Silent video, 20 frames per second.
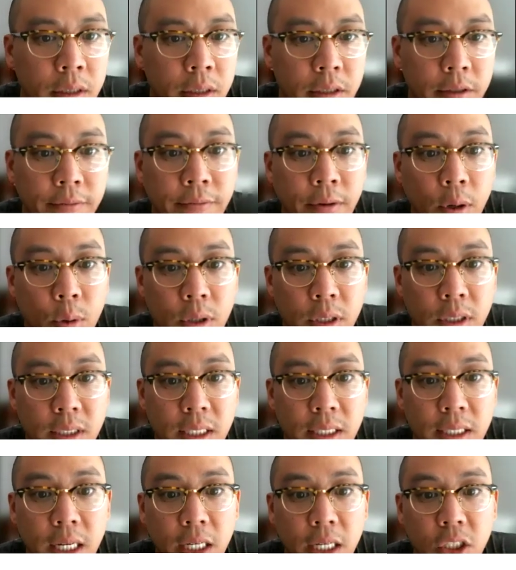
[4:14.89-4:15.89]
to focus
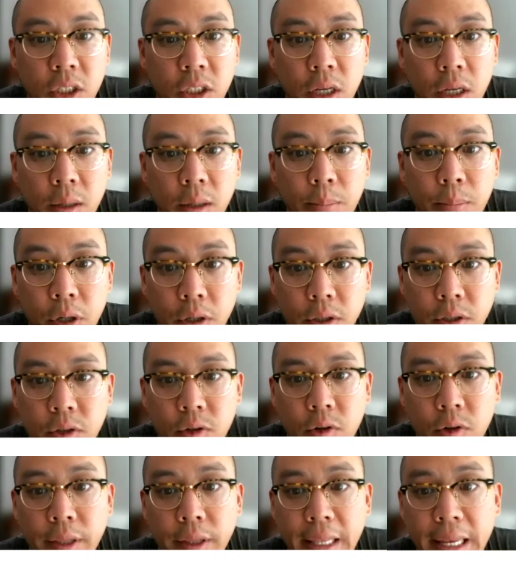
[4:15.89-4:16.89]
attention on the
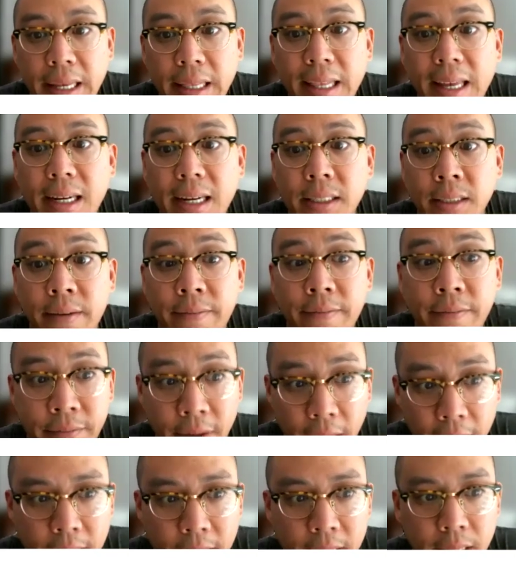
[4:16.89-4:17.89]
person or thing that is
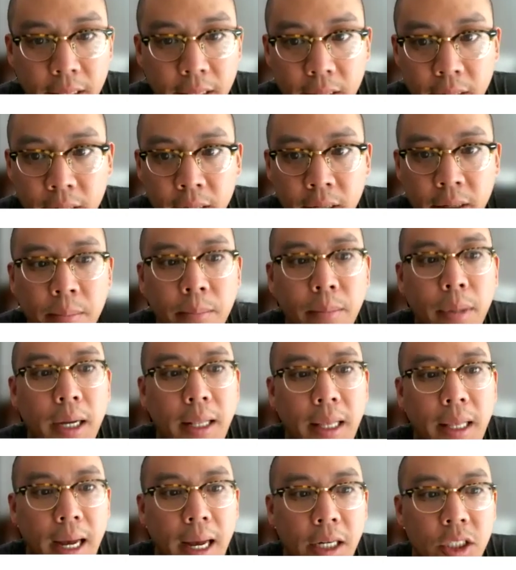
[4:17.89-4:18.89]
affected by
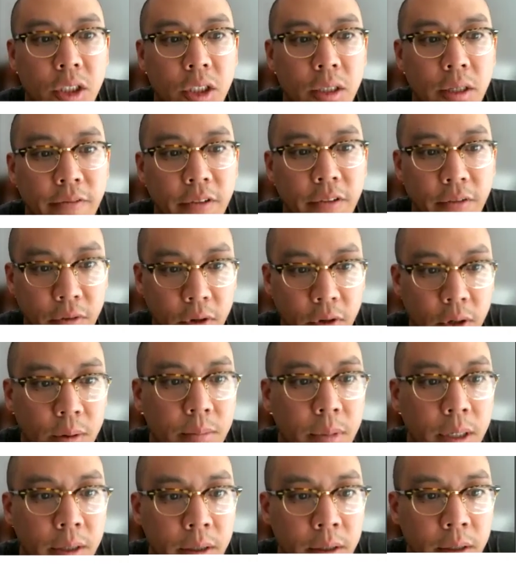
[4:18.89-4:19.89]
the action of the
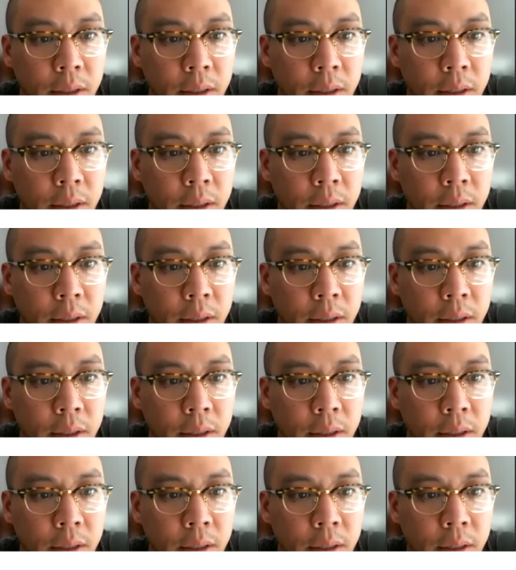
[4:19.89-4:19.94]
verb.